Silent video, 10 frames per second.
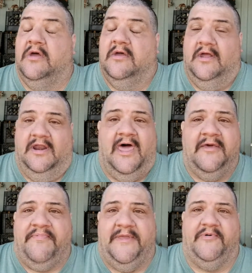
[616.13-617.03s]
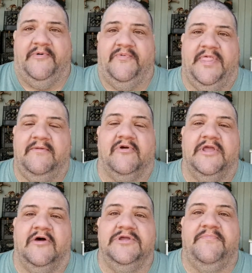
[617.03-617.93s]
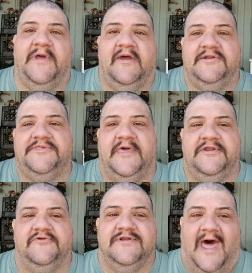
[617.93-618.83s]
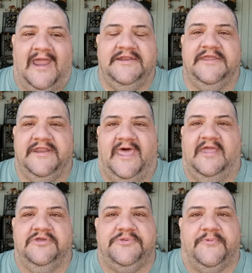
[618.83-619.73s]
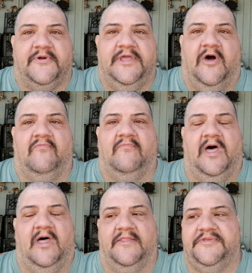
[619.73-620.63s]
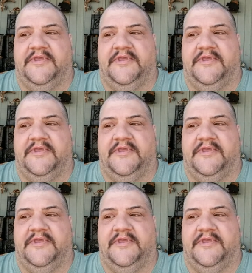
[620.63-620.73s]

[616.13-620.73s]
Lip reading: A lot of people, when they bring home new parrots, they do 90 days, 3 whole months.